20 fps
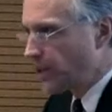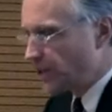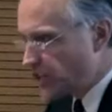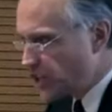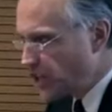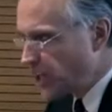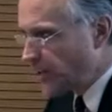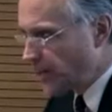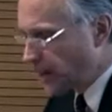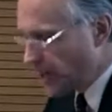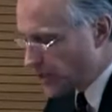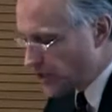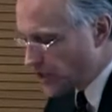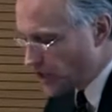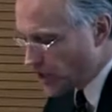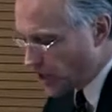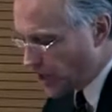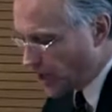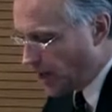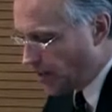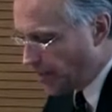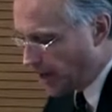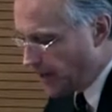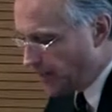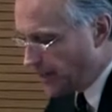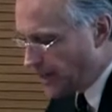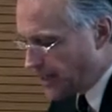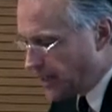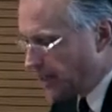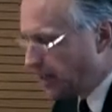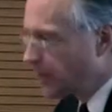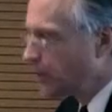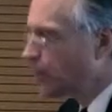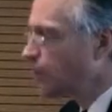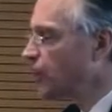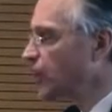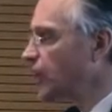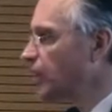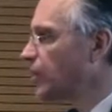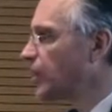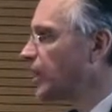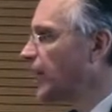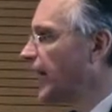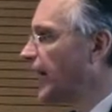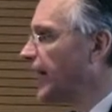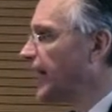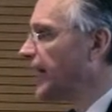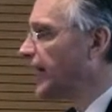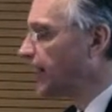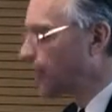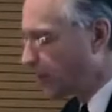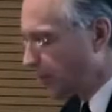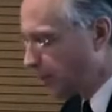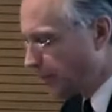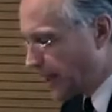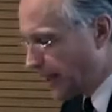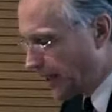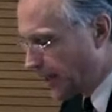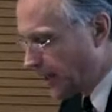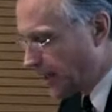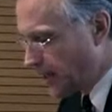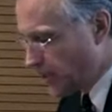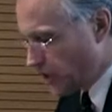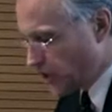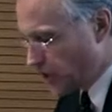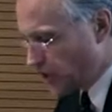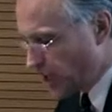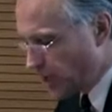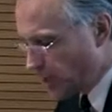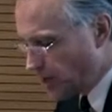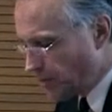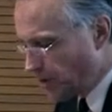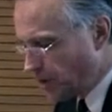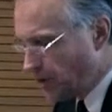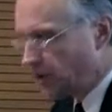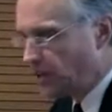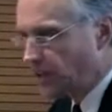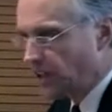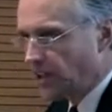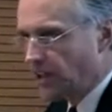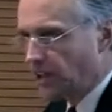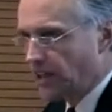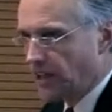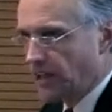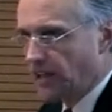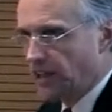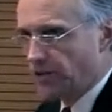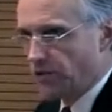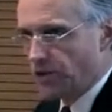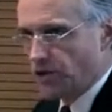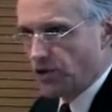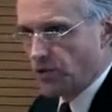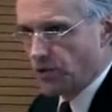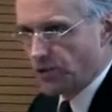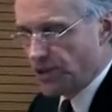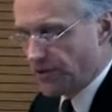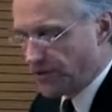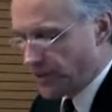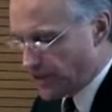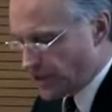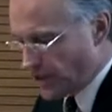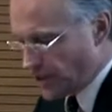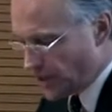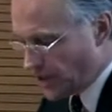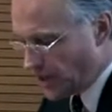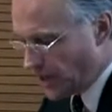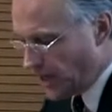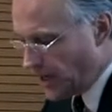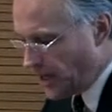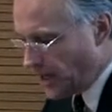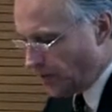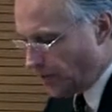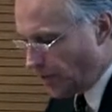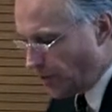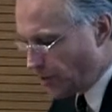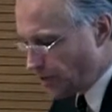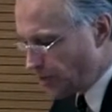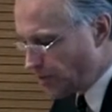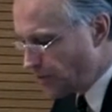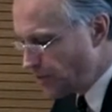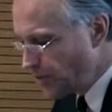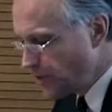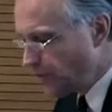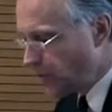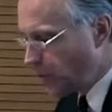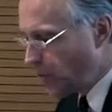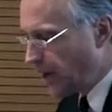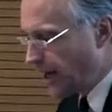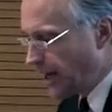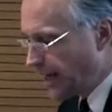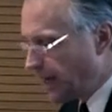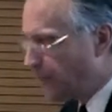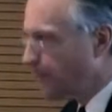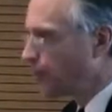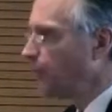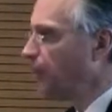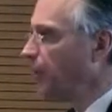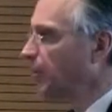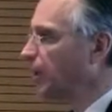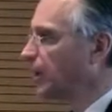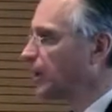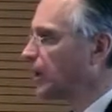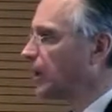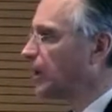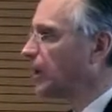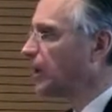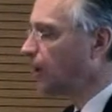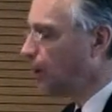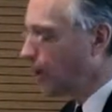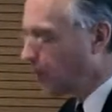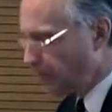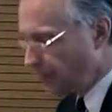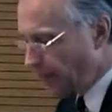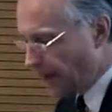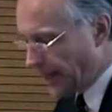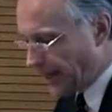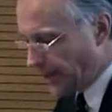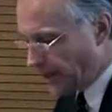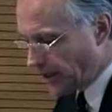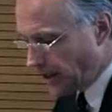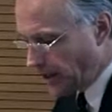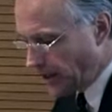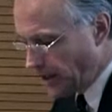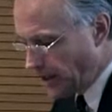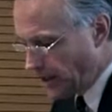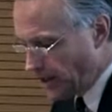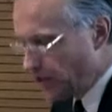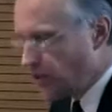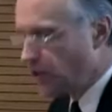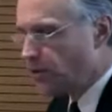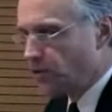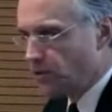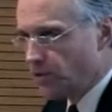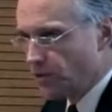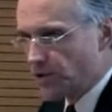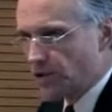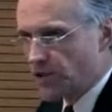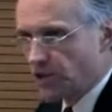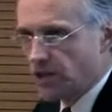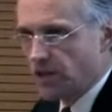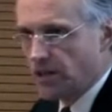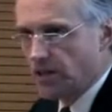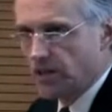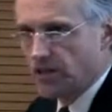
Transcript: We're serious about making the UK economy sustainable and resource efficient. We want to move away from the model of make, use,